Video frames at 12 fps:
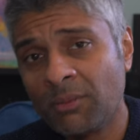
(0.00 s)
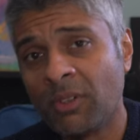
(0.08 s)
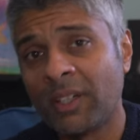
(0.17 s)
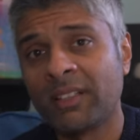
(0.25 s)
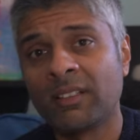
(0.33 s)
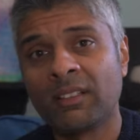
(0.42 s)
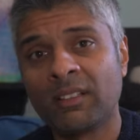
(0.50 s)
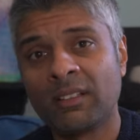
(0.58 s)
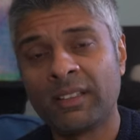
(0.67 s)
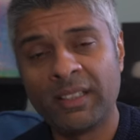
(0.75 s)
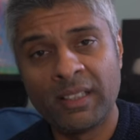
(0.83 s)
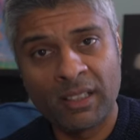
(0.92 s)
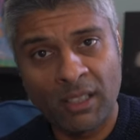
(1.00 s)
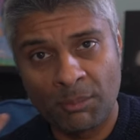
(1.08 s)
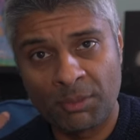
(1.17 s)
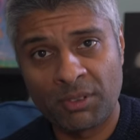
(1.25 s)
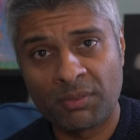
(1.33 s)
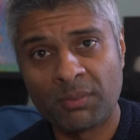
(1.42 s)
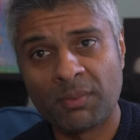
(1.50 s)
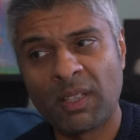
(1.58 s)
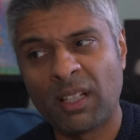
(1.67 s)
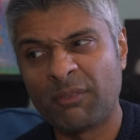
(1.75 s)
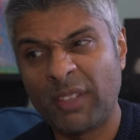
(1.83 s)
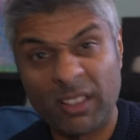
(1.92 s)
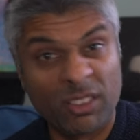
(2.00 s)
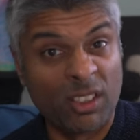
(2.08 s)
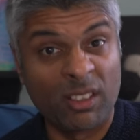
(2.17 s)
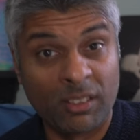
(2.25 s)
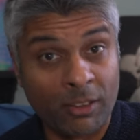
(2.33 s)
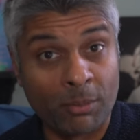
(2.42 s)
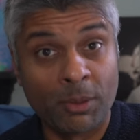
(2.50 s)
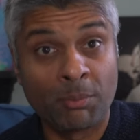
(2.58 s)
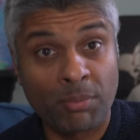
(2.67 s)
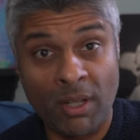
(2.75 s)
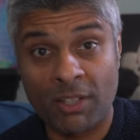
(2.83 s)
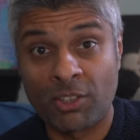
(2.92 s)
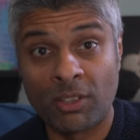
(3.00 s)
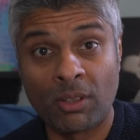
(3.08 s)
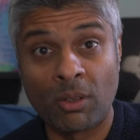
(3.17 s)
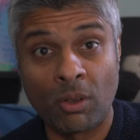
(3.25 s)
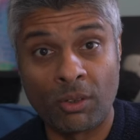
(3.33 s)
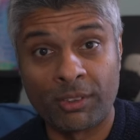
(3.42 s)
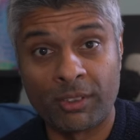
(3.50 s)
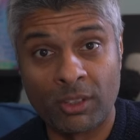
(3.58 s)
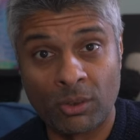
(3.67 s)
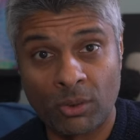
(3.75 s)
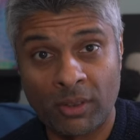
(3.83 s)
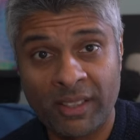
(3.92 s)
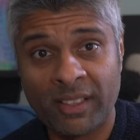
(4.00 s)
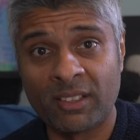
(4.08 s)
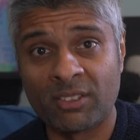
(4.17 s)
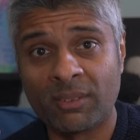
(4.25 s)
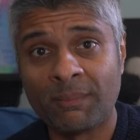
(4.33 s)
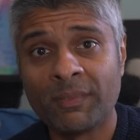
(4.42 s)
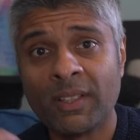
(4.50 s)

find that the cups um, exert a little bit of pressure on your ears.